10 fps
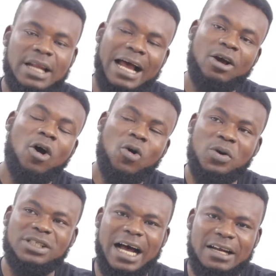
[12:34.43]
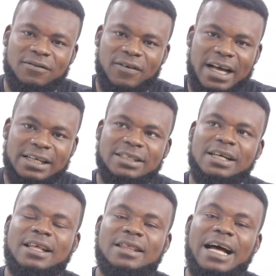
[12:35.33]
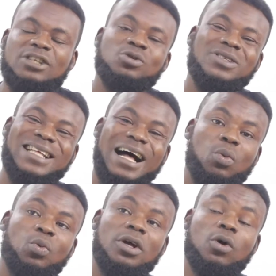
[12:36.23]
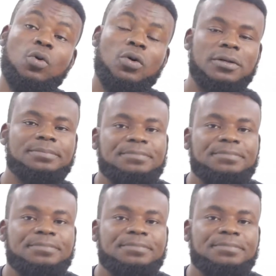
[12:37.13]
I always advise that you start with a hook.